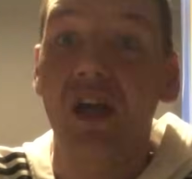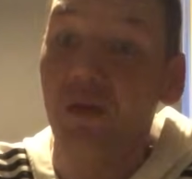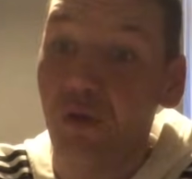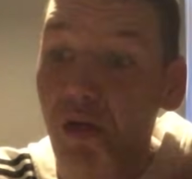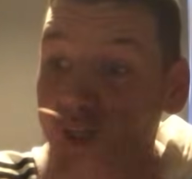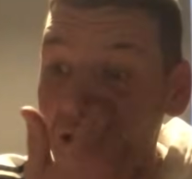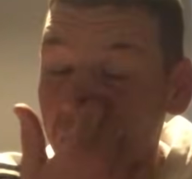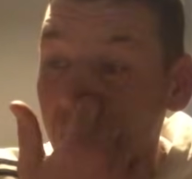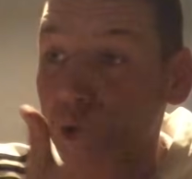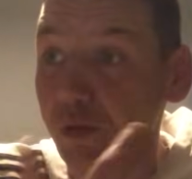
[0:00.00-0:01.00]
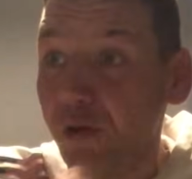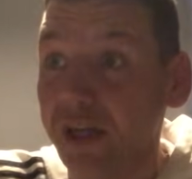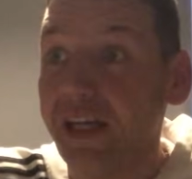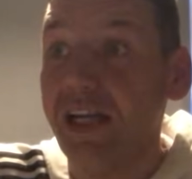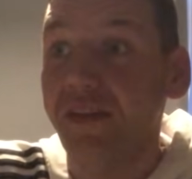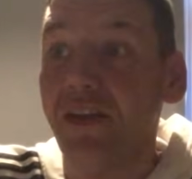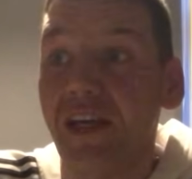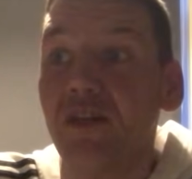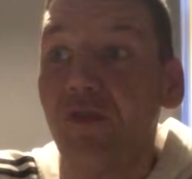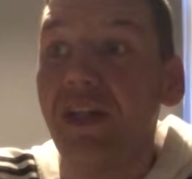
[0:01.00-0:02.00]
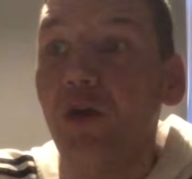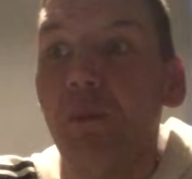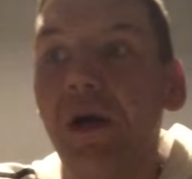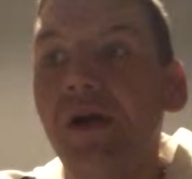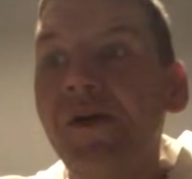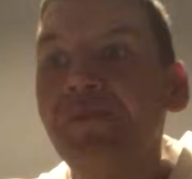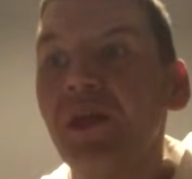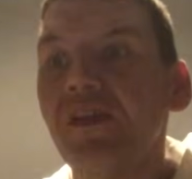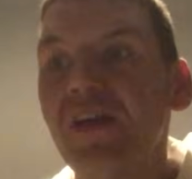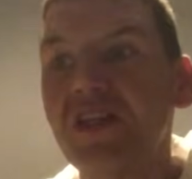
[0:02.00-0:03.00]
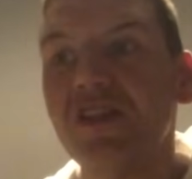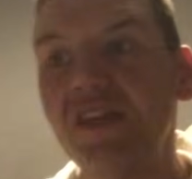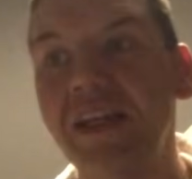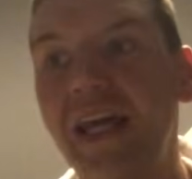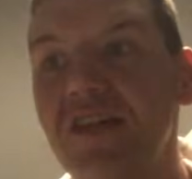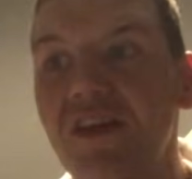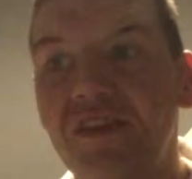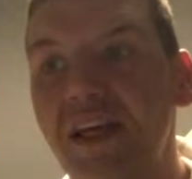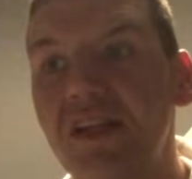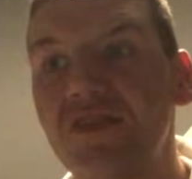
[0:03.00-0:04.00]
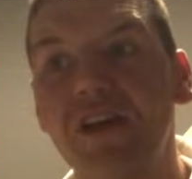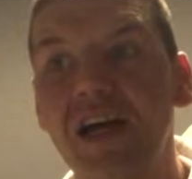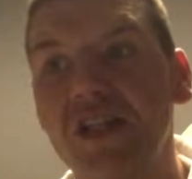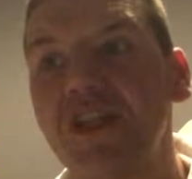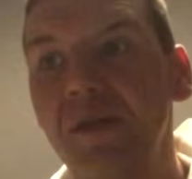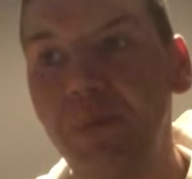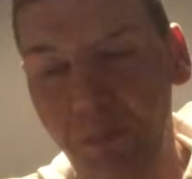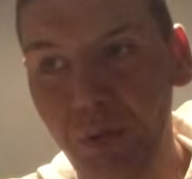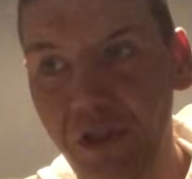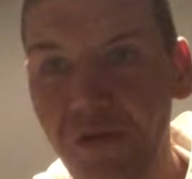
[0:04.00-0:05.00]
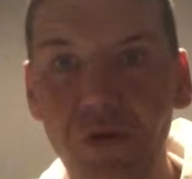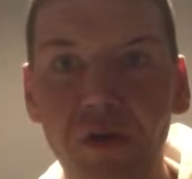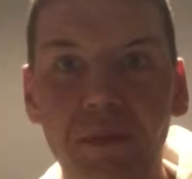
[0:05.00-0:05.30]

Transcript: I will do it again in the next video. But this is the kinds of things they're asking people to do.